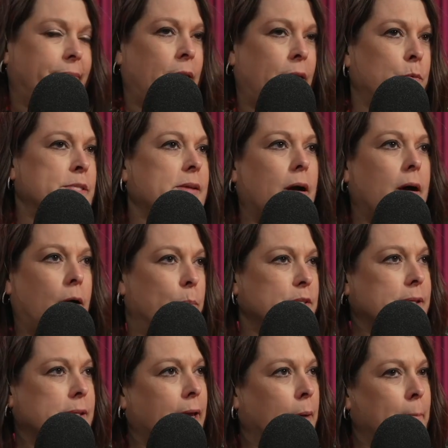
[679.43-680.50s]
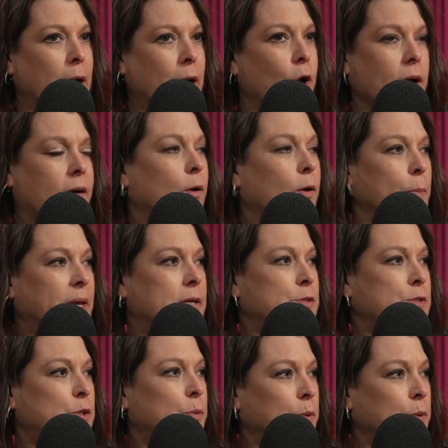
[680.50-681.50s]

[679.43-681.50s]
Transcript: it was almost like a miracle because you